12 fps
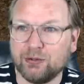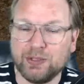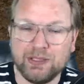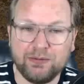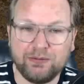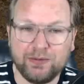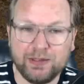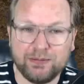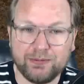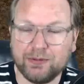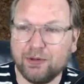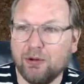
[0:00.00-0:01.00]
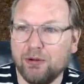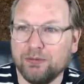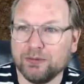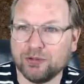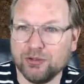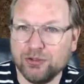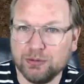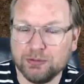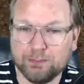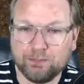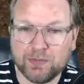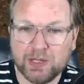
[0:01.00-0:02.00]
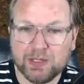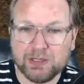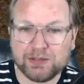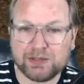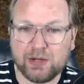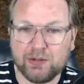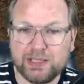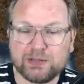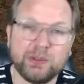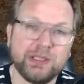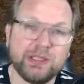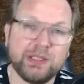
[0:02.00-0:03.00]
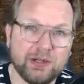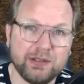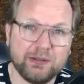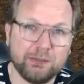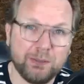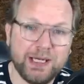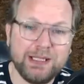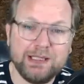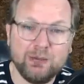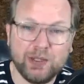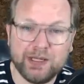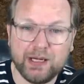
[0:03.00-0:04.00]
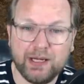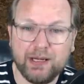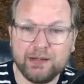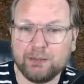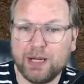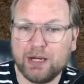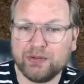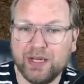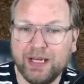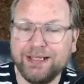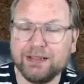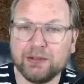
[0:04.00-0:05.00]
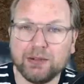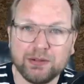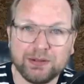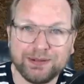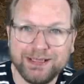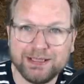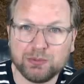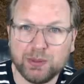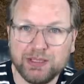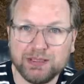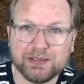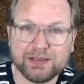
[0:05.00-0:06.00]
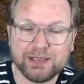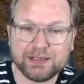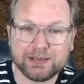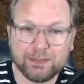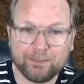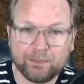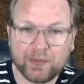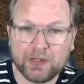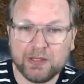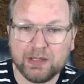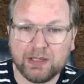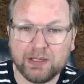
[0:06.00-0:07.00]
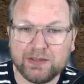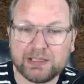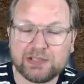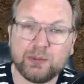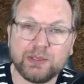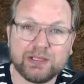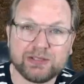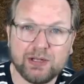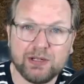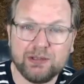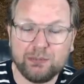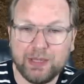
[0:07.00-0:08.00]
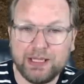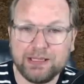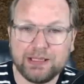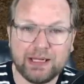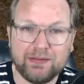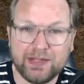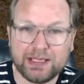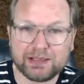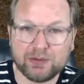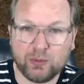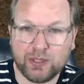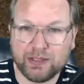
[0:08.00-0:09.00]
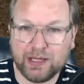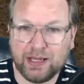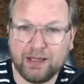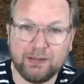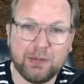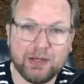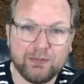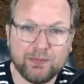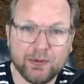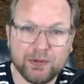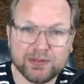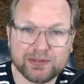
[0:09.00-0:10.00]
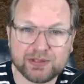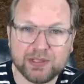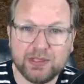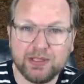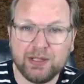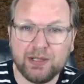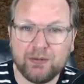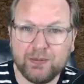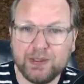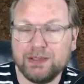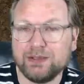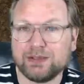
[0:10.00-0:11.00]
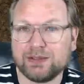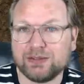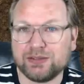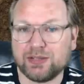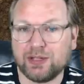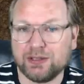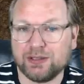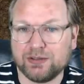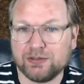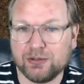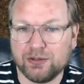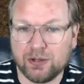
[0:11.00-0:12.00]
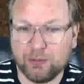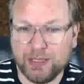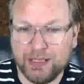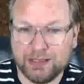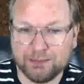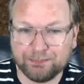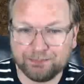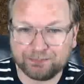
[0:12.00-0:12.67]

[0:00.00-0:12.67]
25th of June. So that's when I started mailing, when I had about 1,800 leads within the system. That's when I started mailing, and that's when my first affiliates started to come in.